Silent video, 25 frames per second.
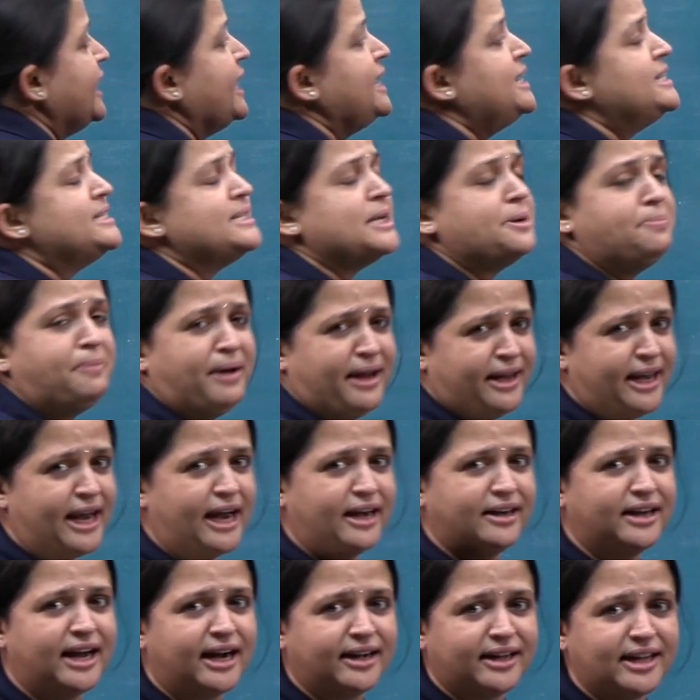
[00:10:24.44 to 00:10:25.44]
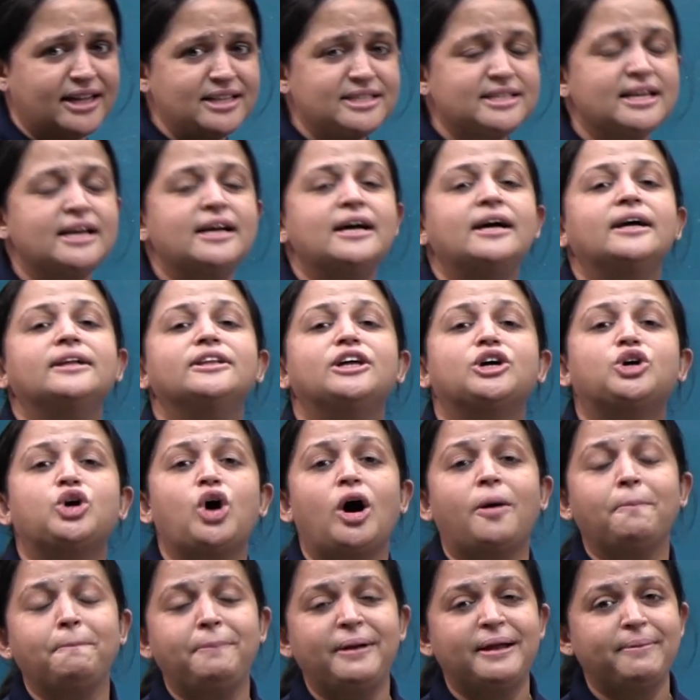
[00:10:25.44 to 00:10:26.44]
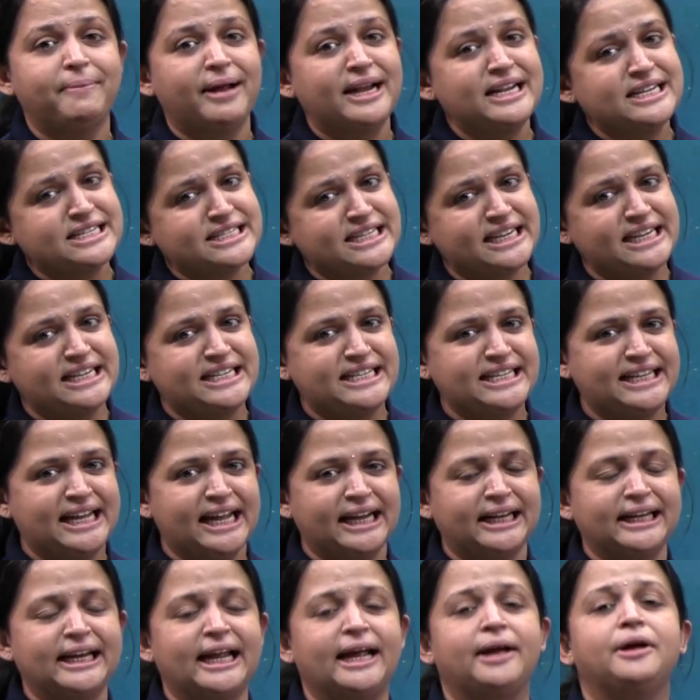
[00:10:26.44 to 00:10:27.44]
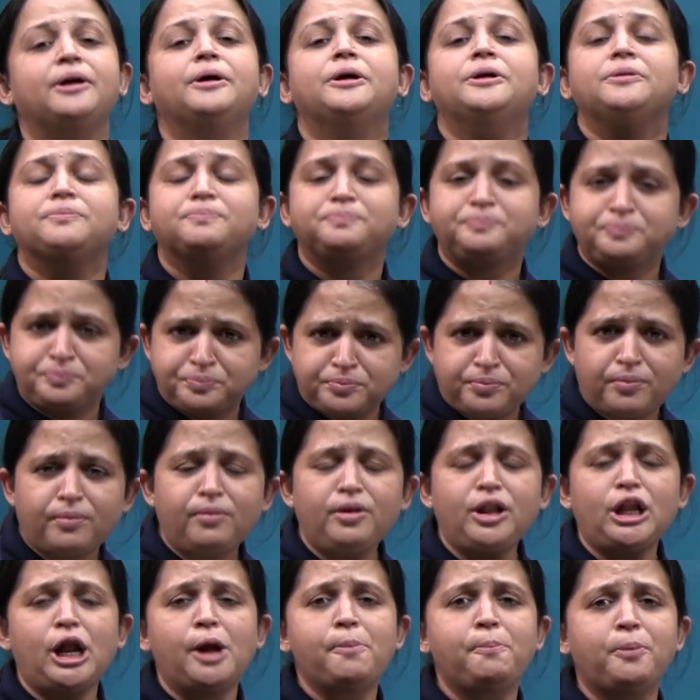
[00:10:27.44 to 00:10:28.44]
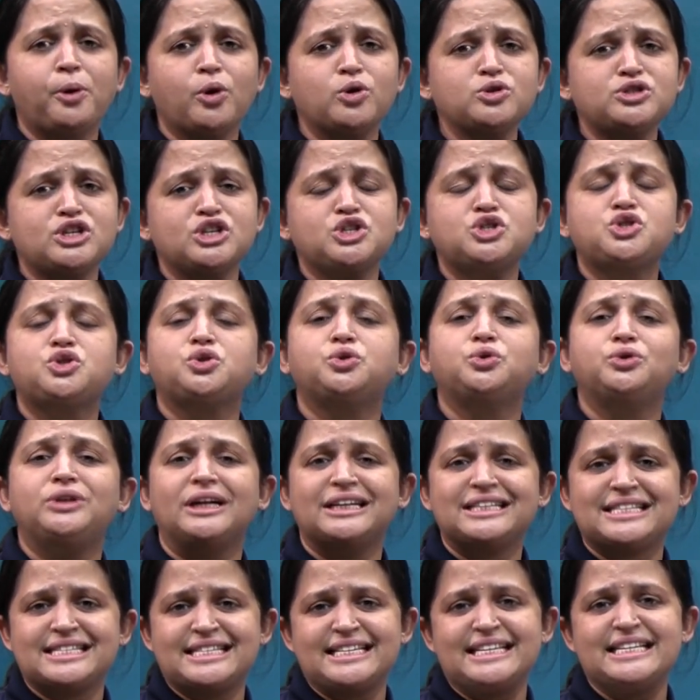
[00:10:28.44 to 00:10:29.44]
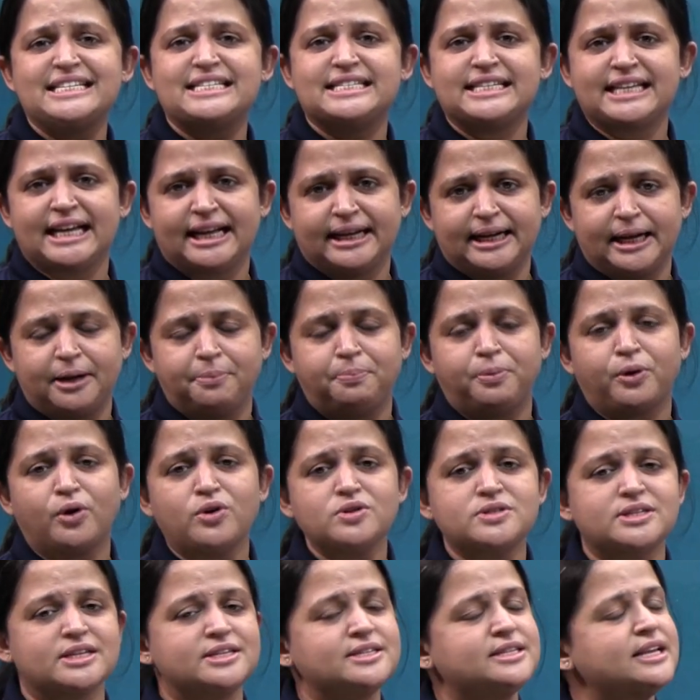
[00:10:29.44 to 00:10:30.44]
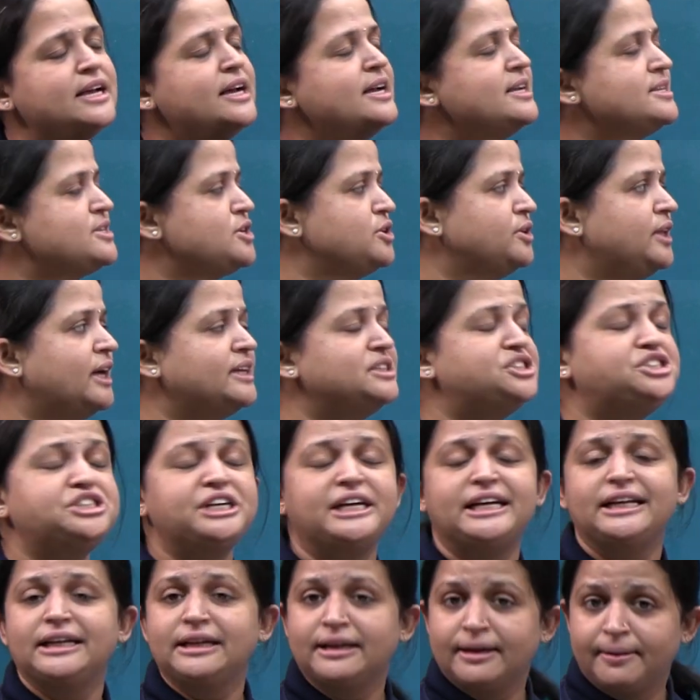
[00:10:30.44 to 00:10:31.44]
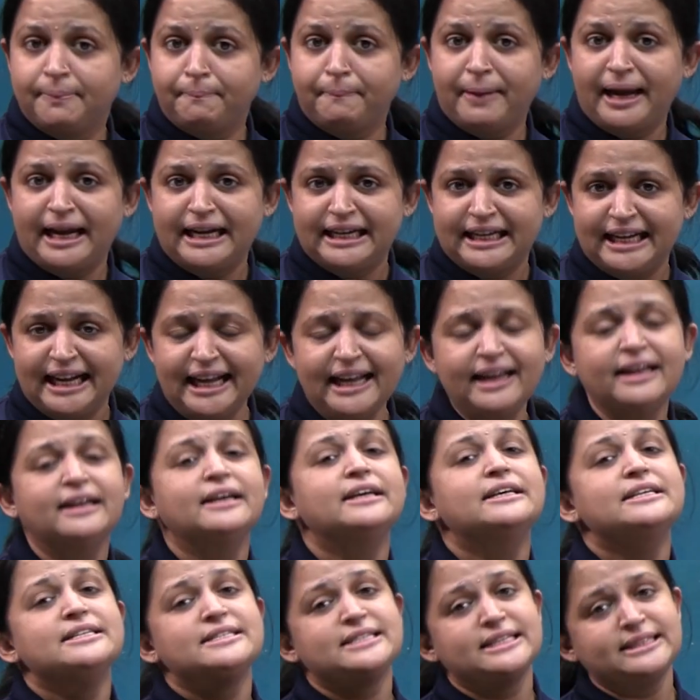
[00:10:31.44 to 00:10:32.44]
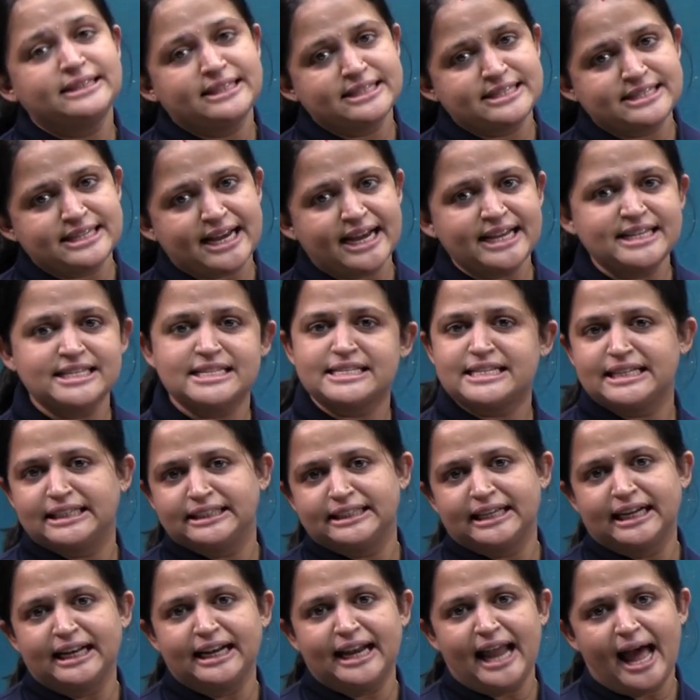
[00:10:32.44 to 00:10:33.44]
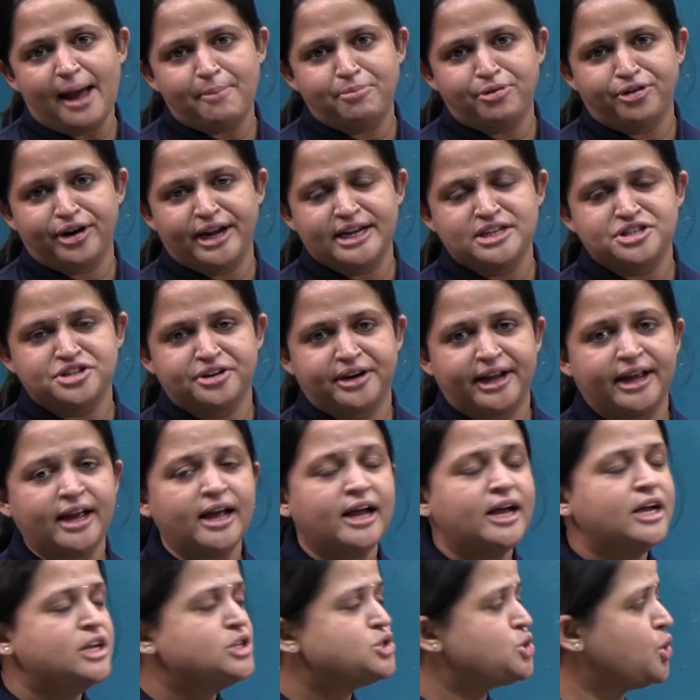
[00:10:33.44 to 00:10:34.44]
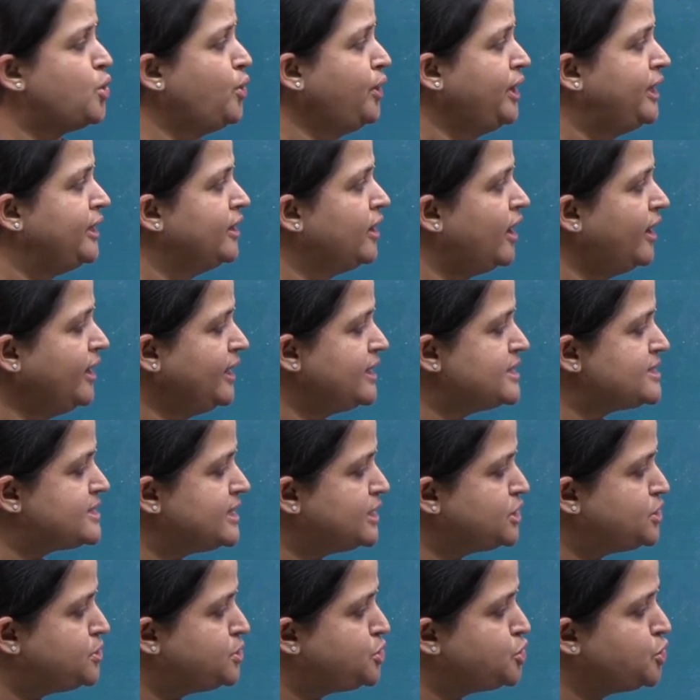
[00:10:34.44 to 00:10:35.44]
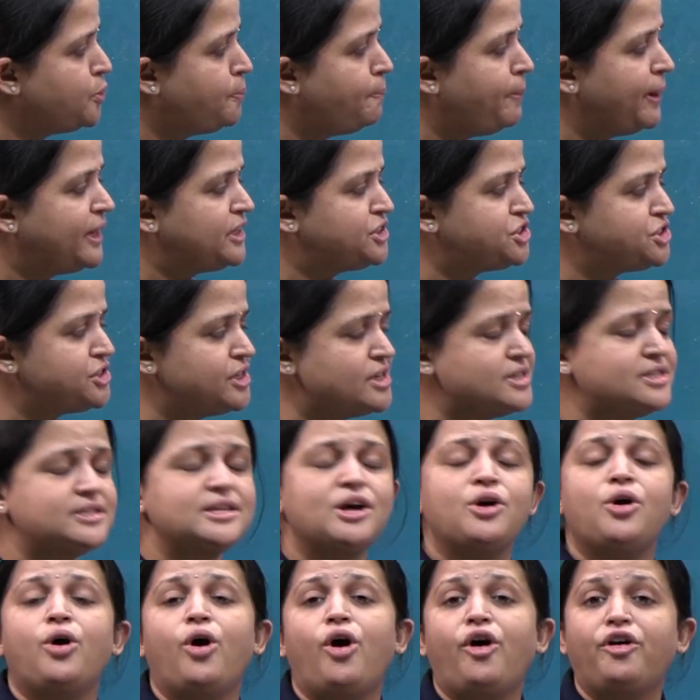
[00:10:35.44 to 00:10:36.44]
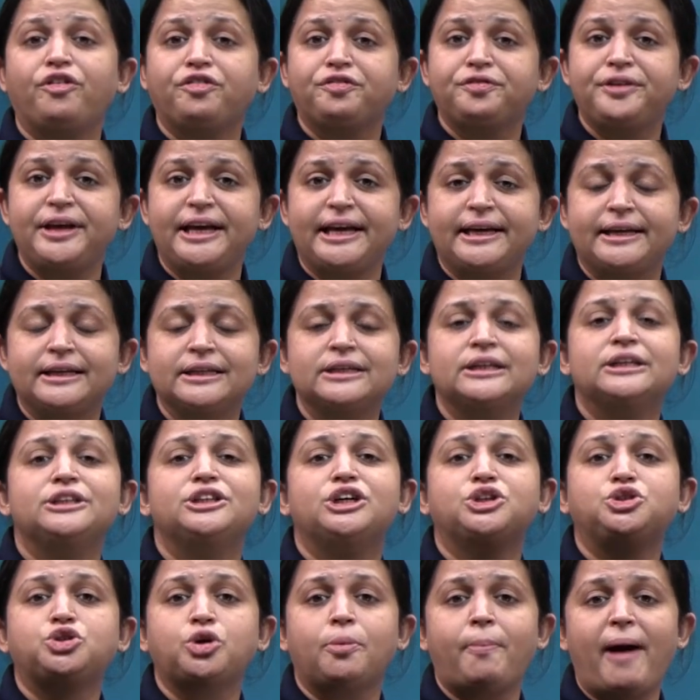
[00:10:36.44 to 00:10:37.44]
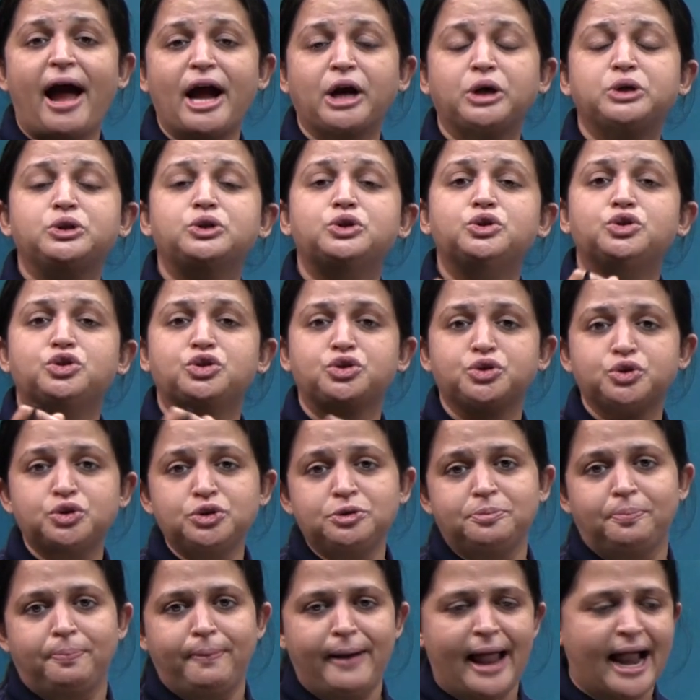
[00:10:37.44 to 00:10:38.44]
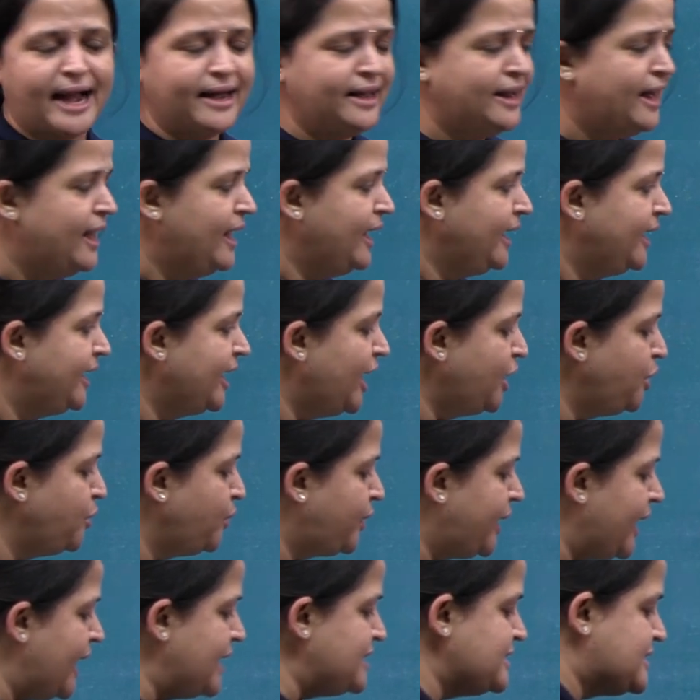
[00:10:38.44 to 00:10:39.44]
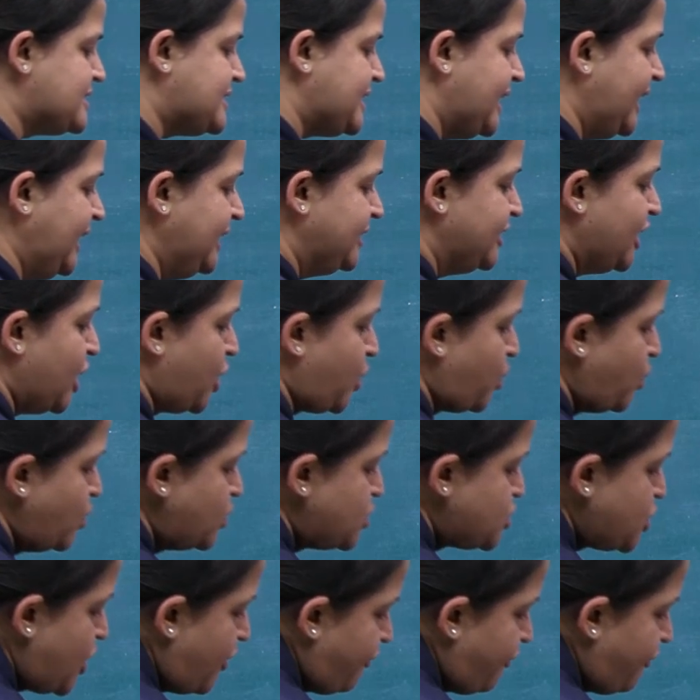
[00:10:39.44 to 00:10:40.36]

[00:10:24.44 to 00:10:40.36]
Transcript: intermediate, that is the complementary DNA process through that cDNA process, so the gene mainly synthesized in the laboratory. So here is the two pictures of the tobacco root plant. Here you can see the roots